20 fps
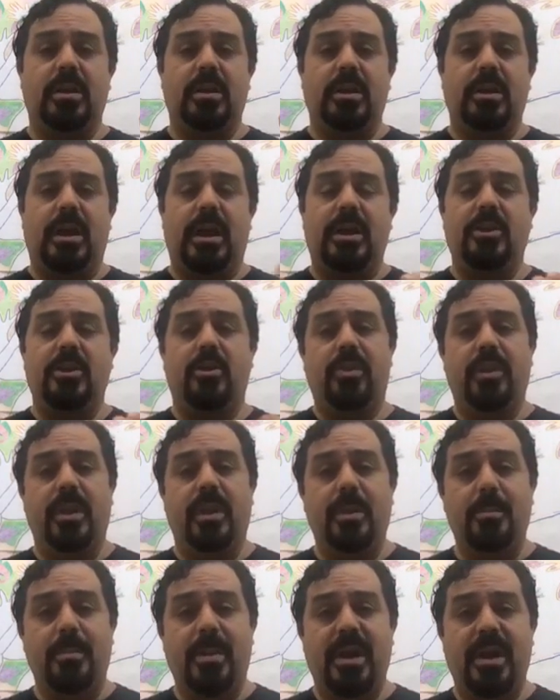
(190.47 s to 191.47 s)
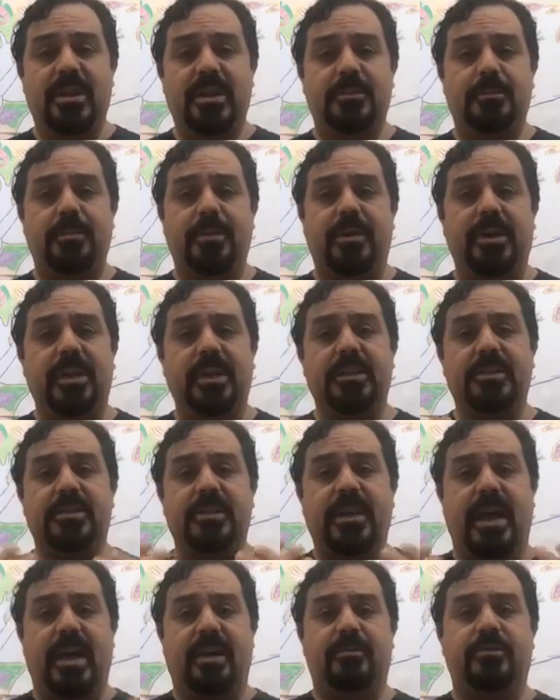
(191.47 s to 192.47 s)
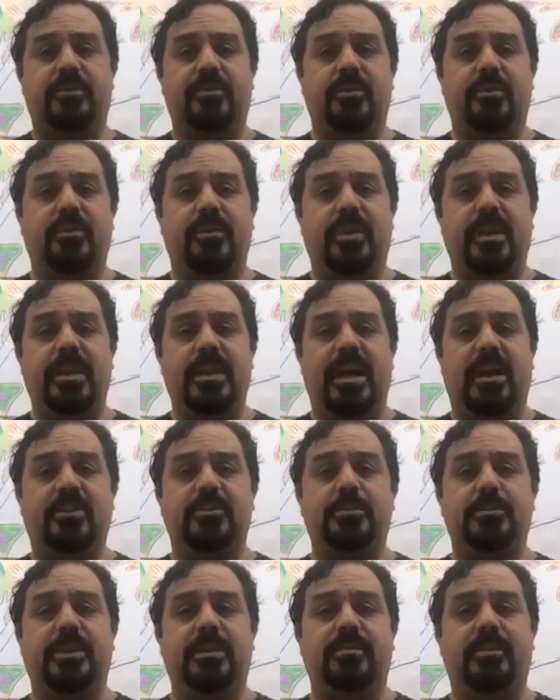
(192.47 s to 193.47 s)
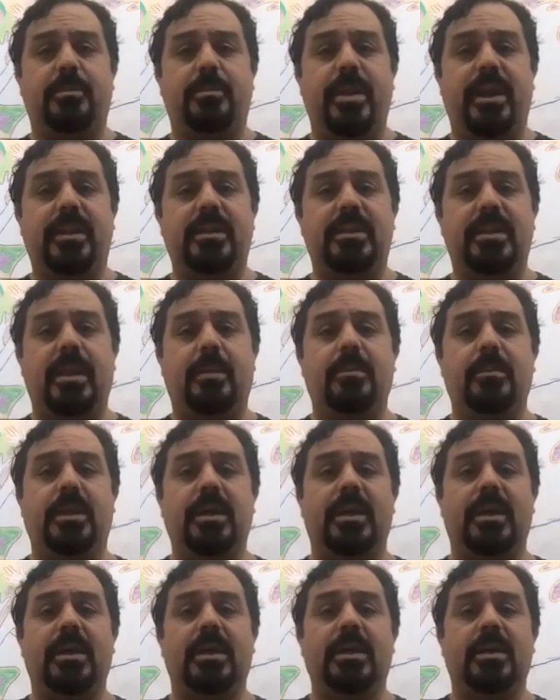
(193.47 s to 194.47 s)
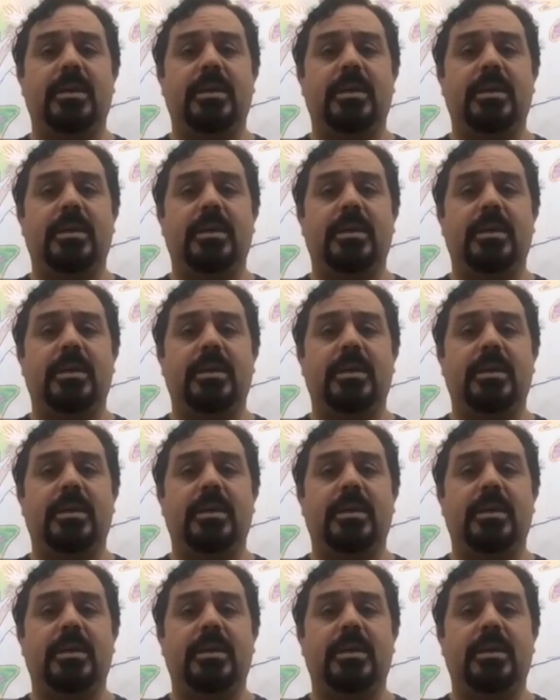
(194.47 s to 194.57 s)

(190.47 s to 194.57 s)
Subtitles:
I know that in my experience after the announcement of the pandemic,